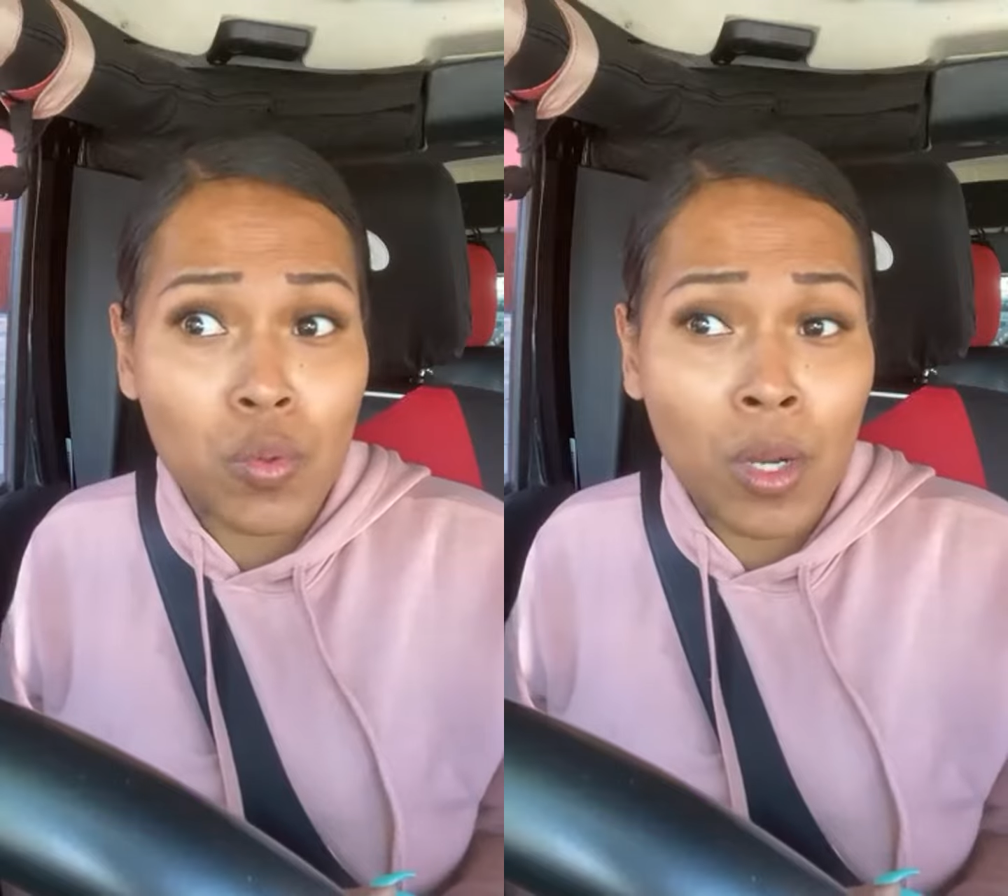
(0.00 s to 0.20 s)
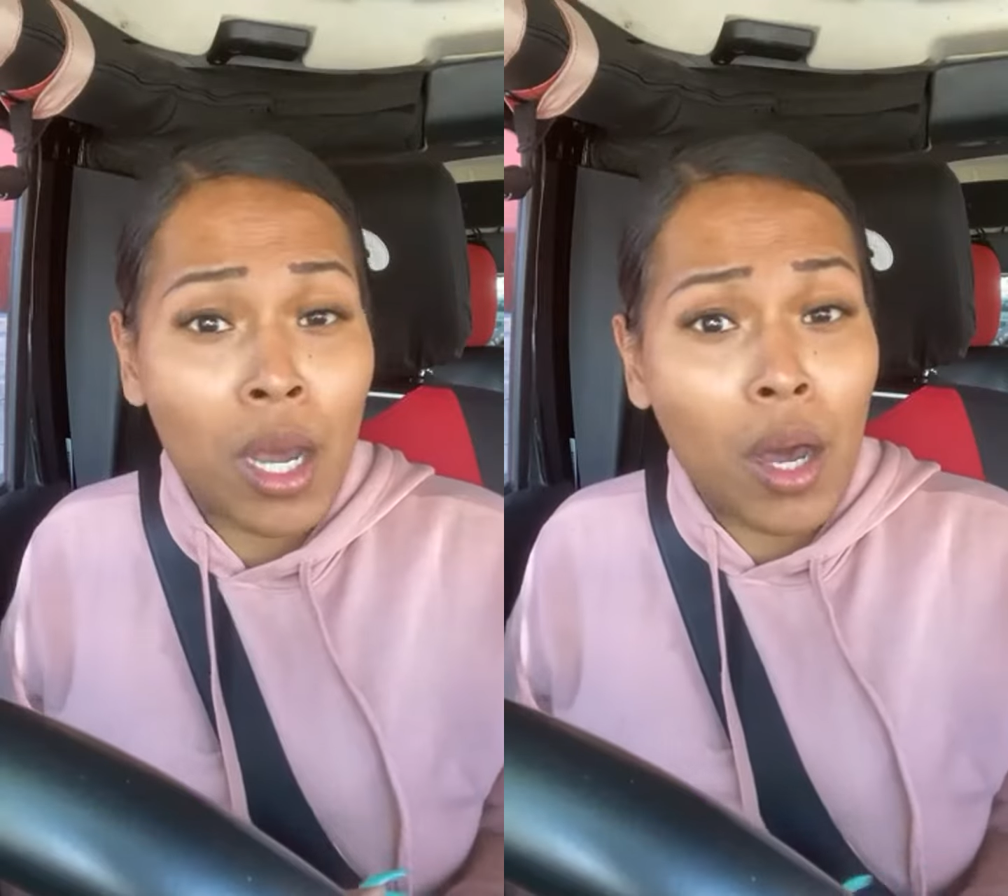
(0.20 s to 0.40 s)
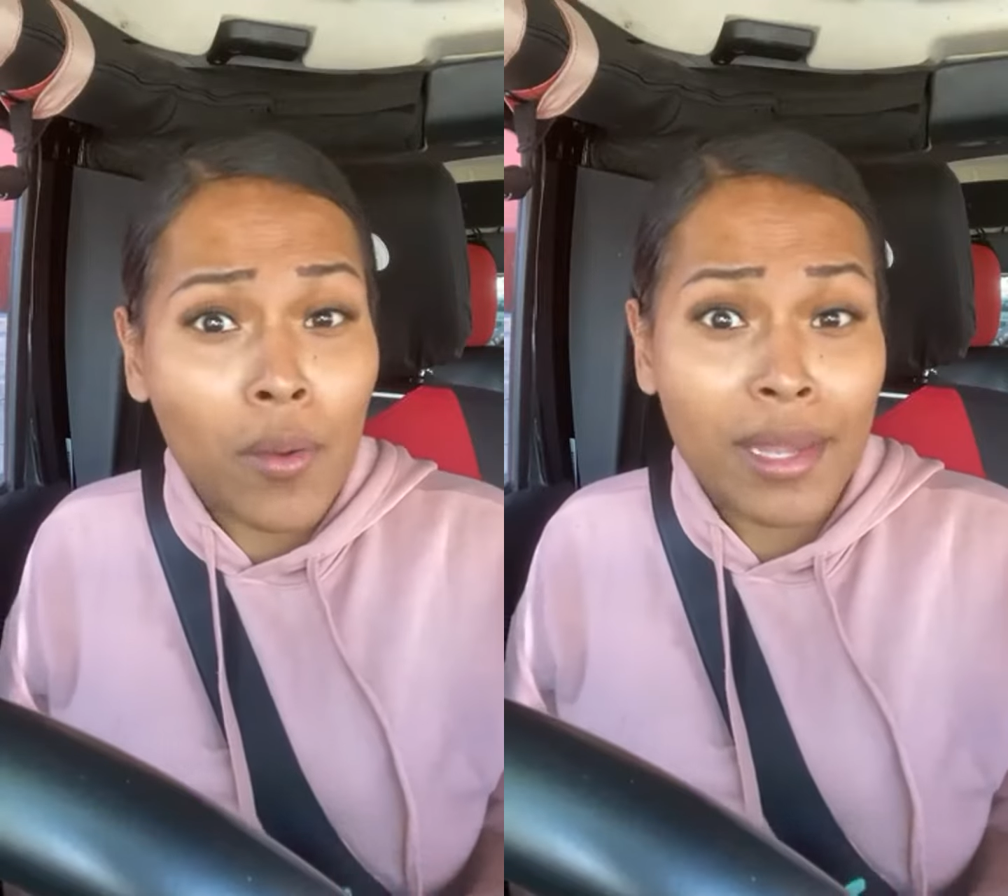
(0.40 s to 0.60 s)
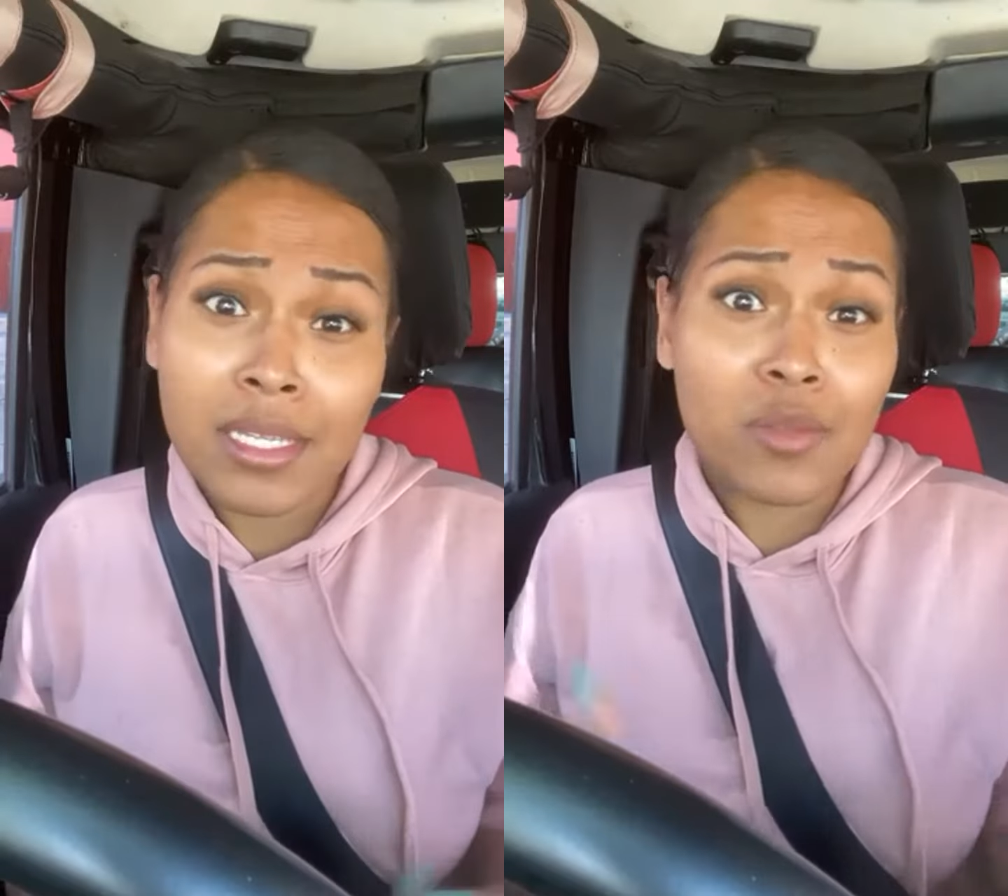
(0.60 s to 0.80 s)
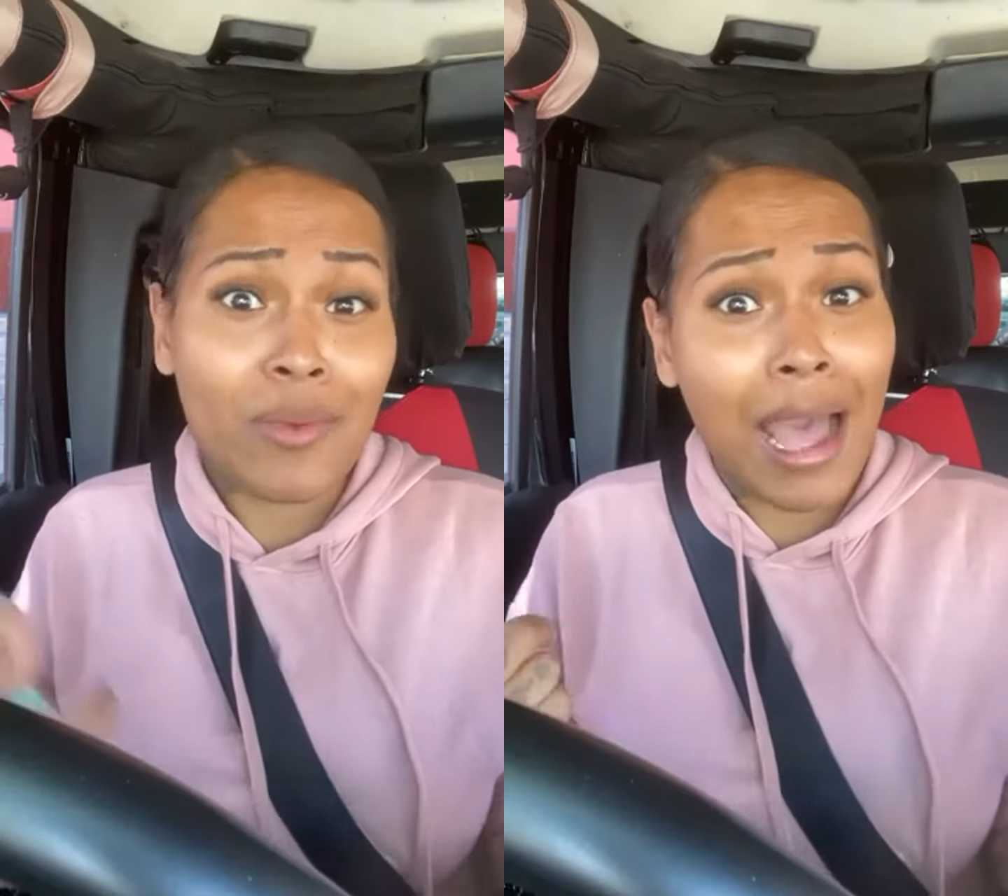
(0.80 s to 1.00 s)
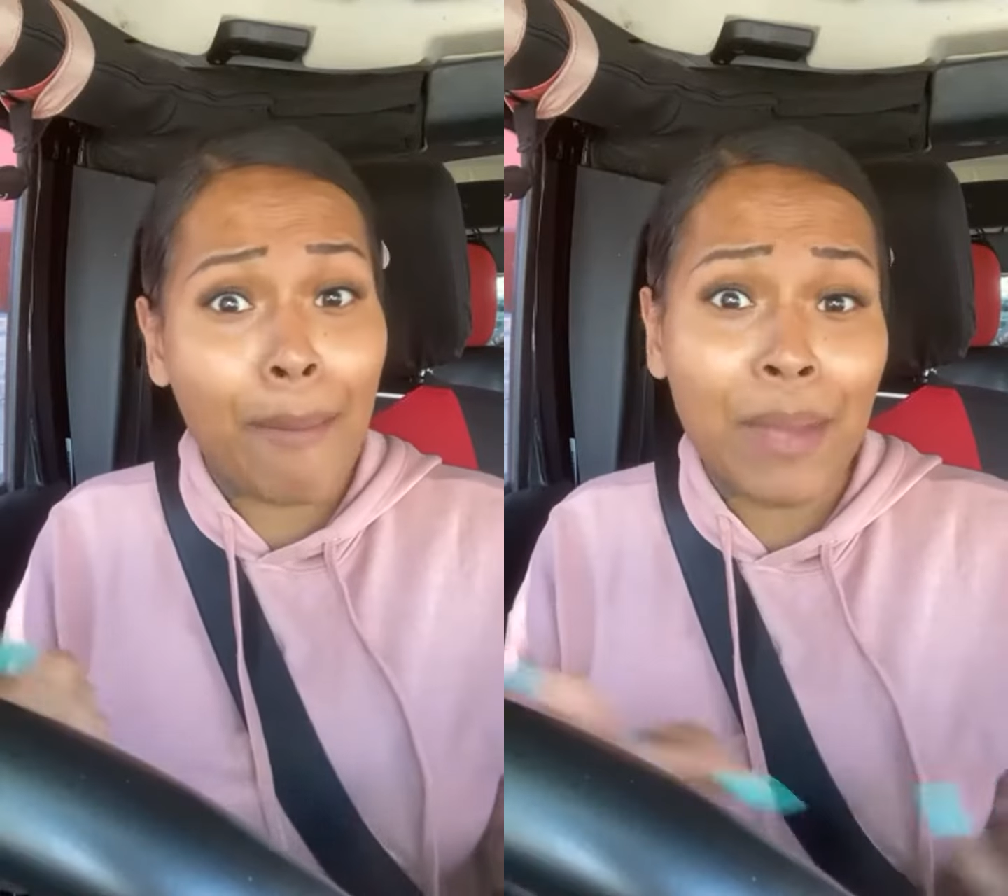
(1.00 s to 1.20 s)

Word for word: Okay, this is why I, am